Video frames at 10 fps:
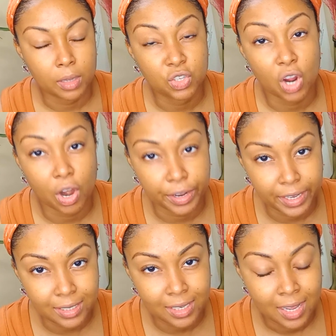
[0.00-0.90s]

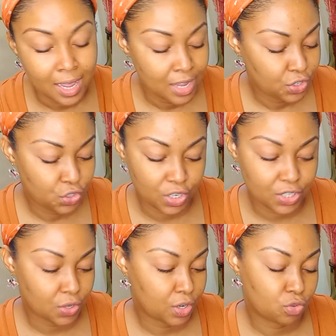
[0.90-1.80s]
Target
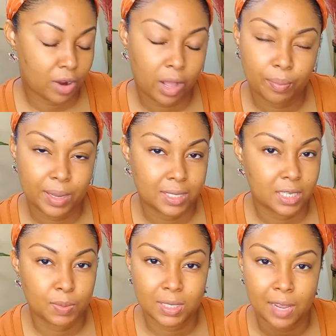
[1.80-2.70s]
just on a trial
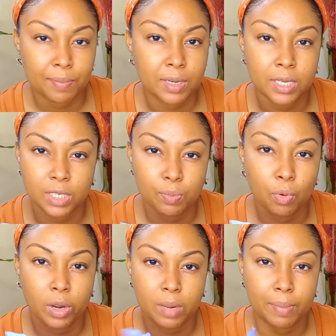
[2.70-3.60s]
basis because I've been
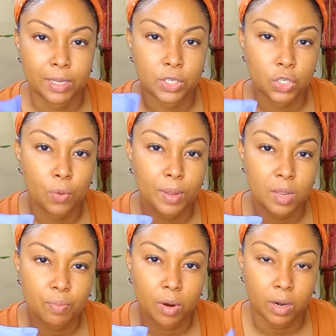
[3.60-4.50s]
disappointed by so
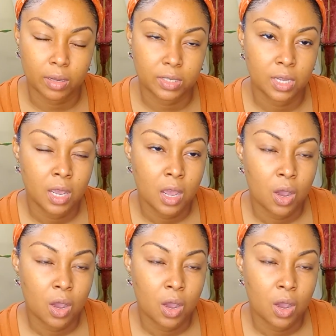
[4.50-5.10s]
many products